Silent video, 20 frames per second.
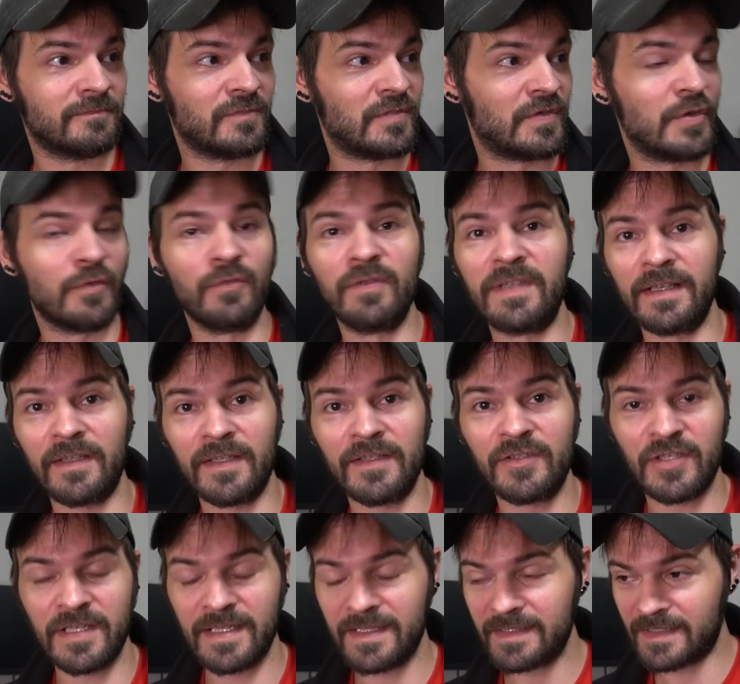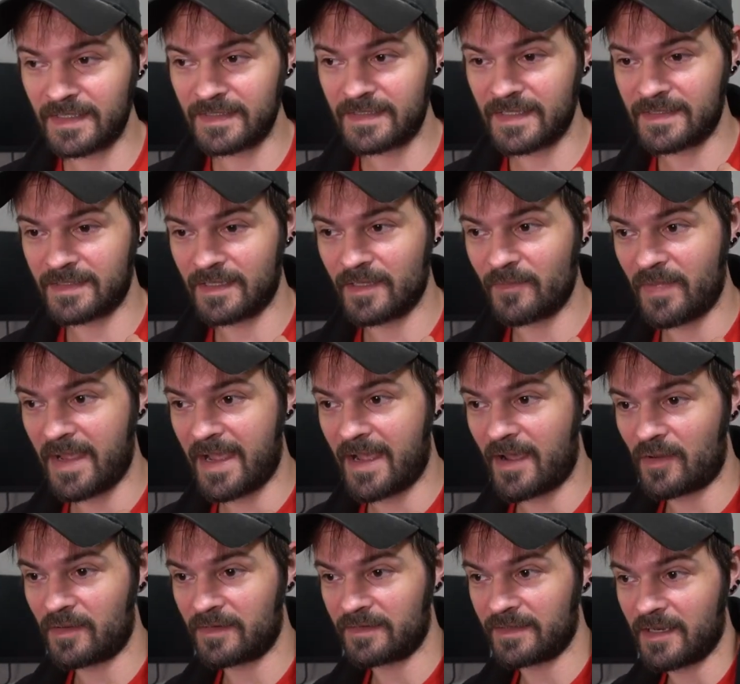due diligence. This isn't
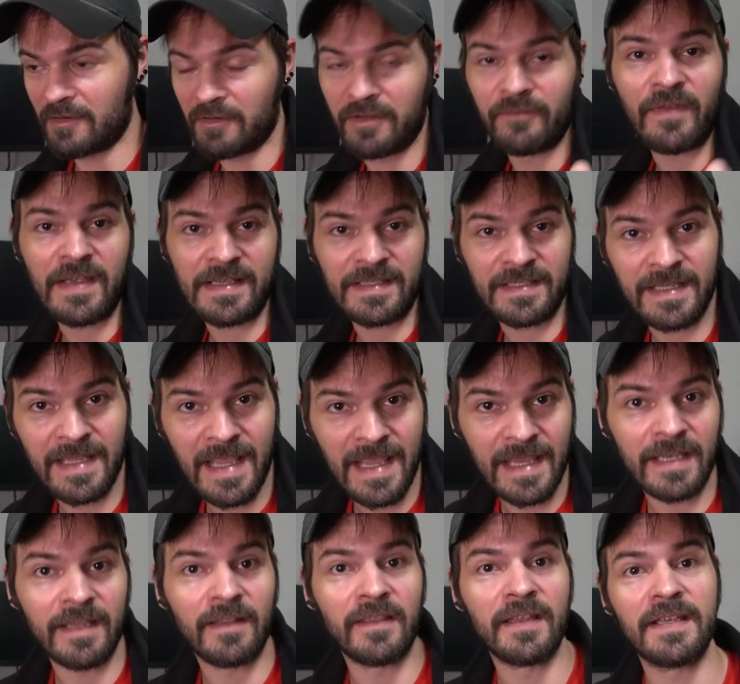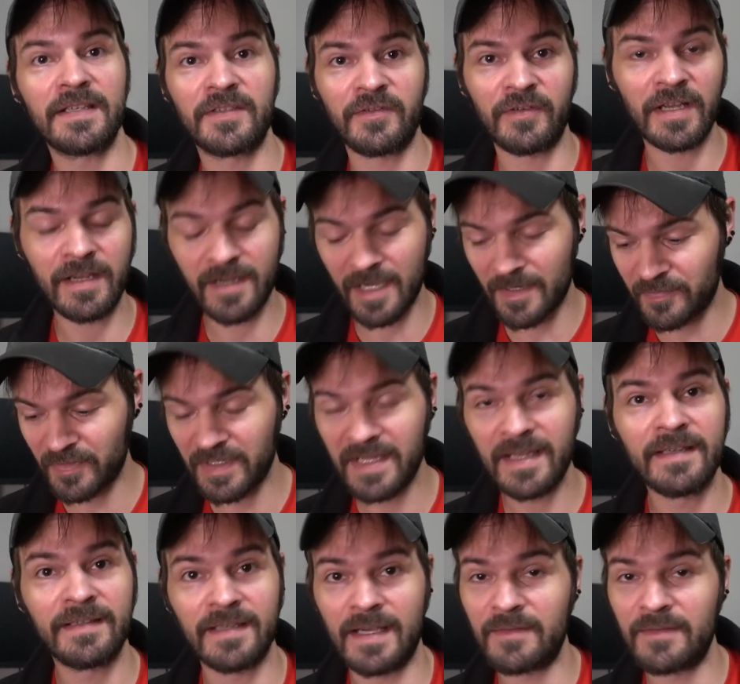about you know investigating the history of companies.